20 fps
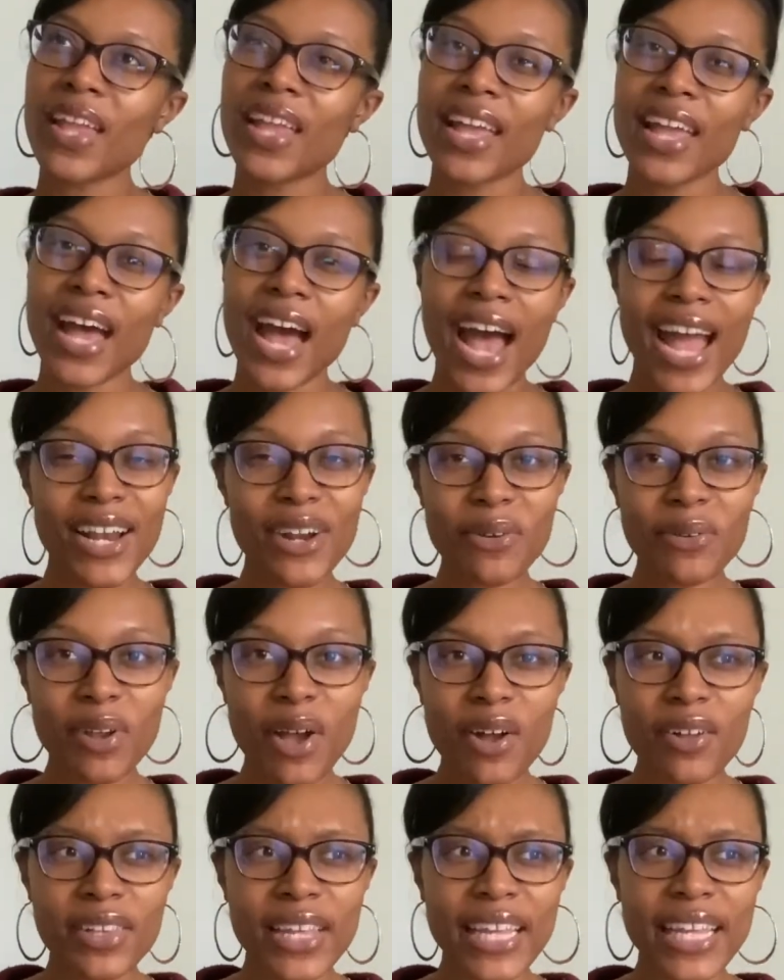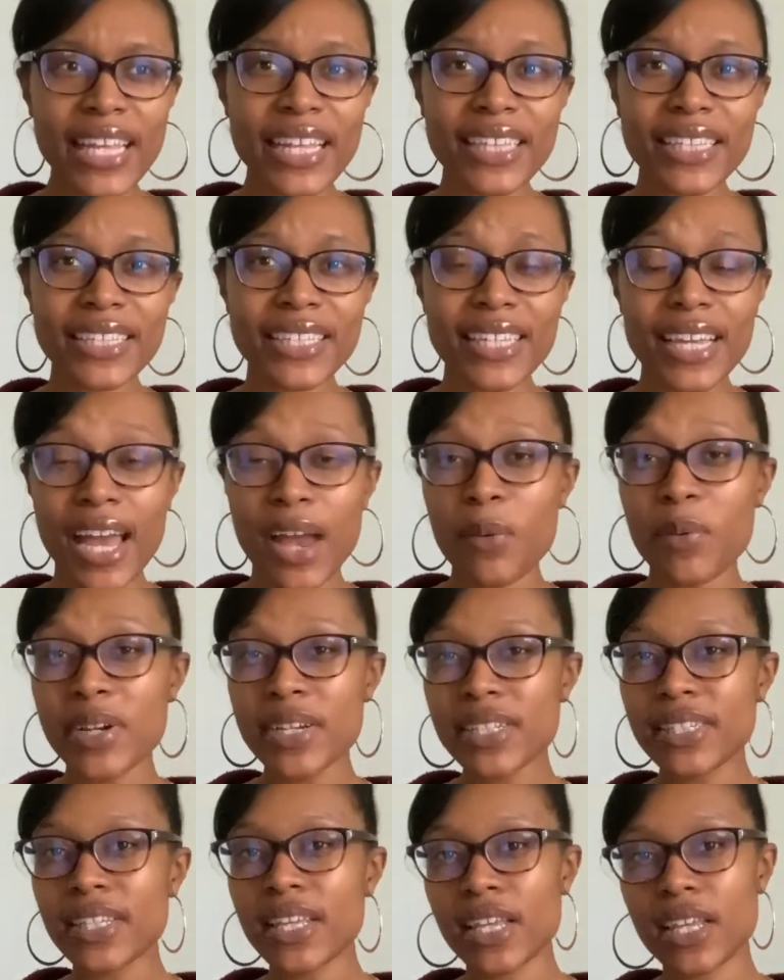I don't know, like I want to
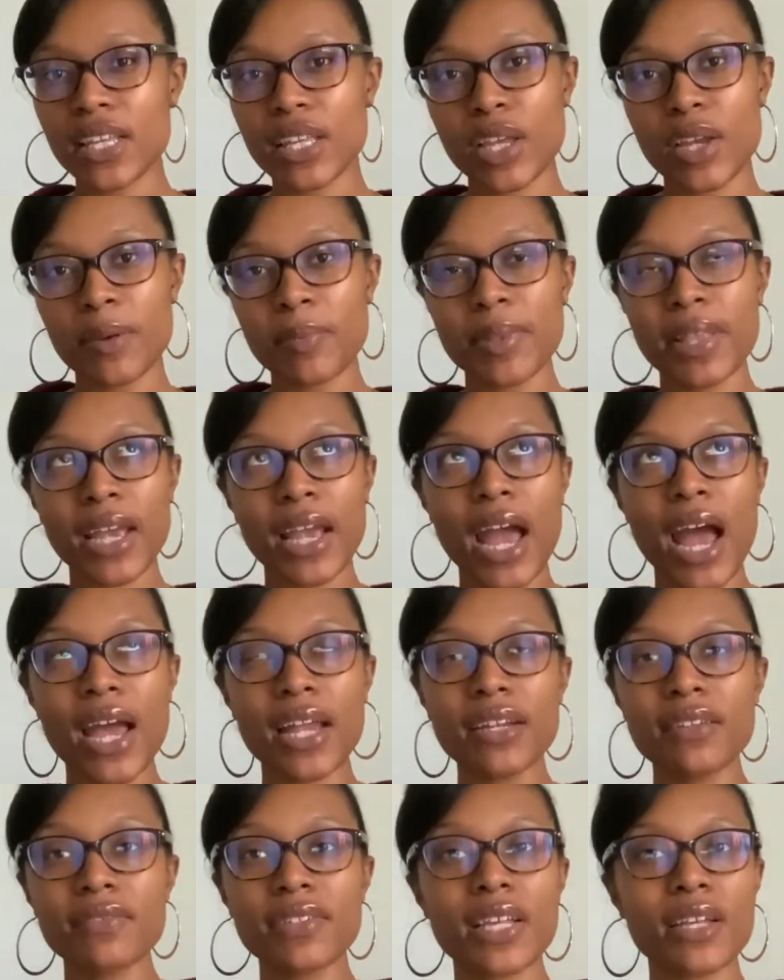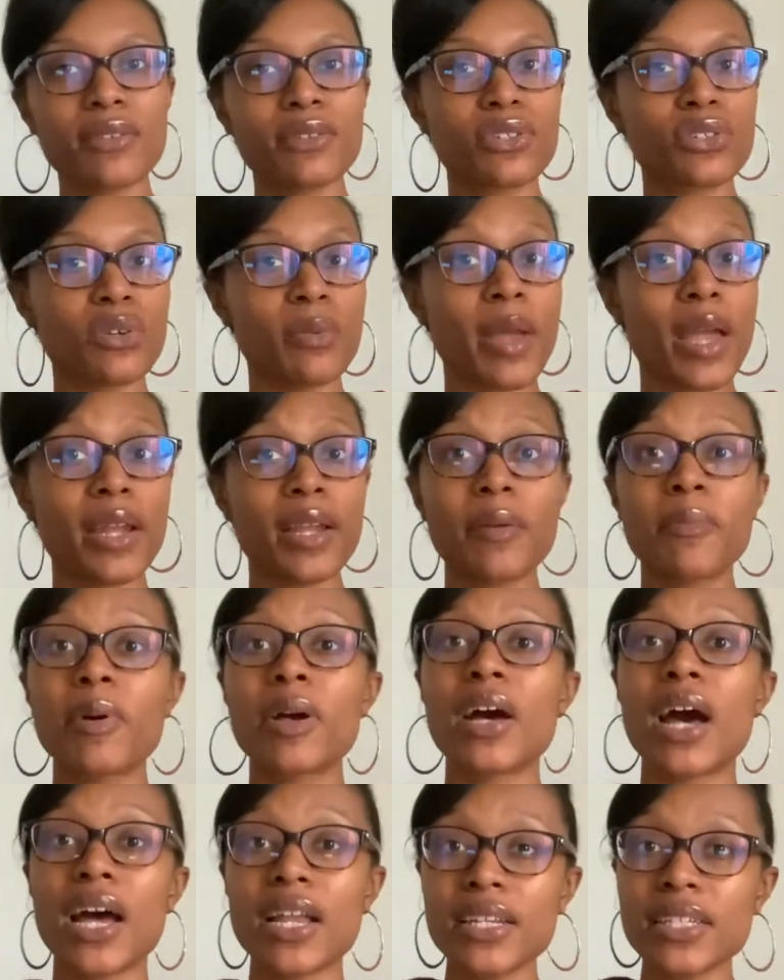say a year, but that kind of sounds dramatic, but
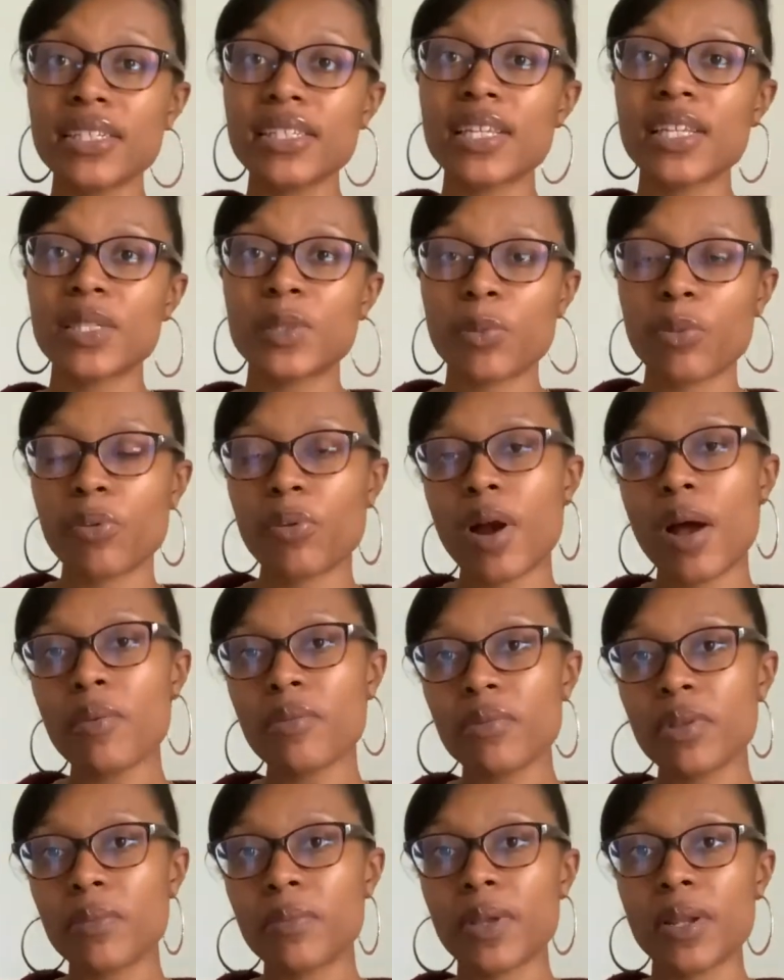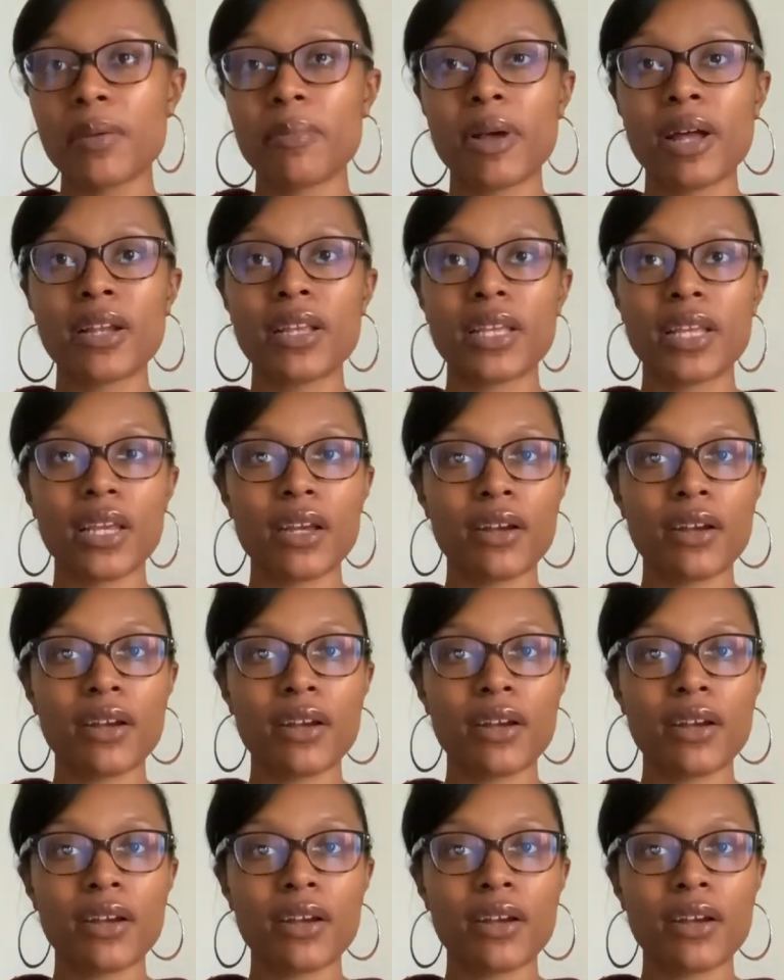honestly it's probably been about a year,